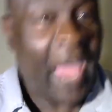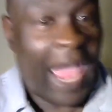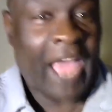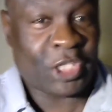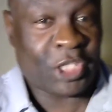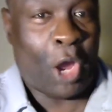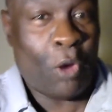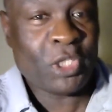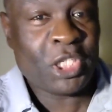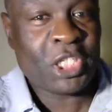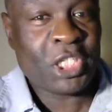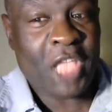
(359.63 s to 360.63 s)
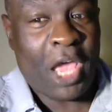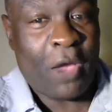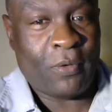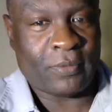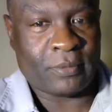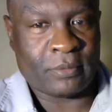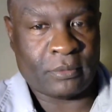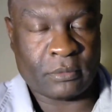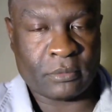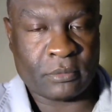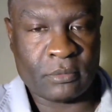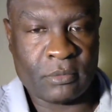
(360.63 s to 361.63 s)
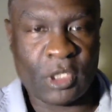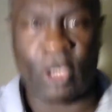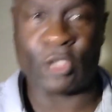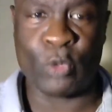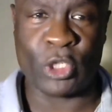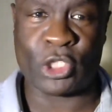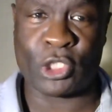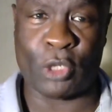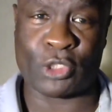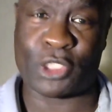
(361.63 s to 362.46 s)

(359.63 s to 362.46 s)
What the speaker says: I told you so, because we're so